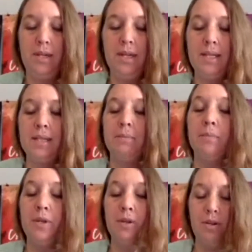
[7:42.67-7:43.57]
It's a
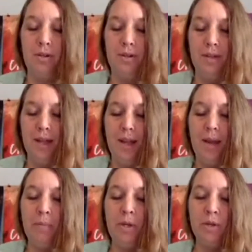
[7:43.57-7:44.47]
miracle.
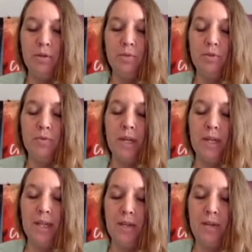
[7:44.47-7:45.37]
My nose was
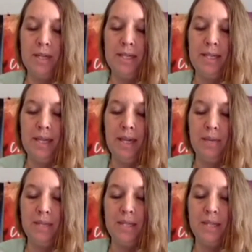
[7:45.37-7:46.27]
running like crazy and
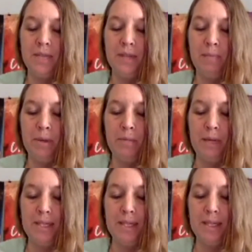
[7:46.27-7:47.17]
it was stuffed up in
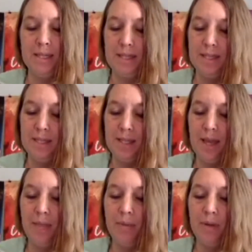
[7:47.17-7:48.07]
my sinuses.
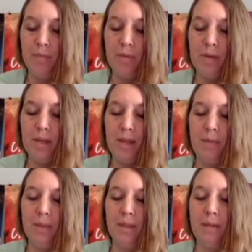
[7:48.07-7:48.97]
I put on Breathe, and
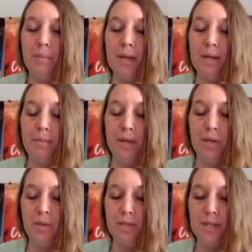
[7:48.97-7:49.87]
within a minute my
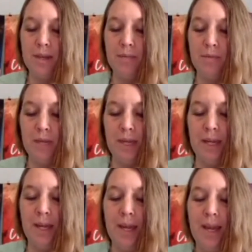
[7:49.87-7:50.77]
nose stopped
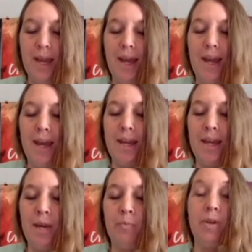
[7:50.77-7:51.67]
running and I can
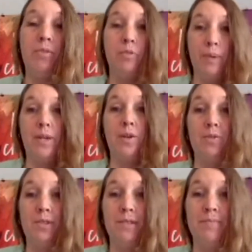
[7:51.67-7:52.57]
now breathe through my
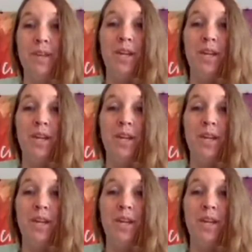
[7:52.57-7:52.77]
nose.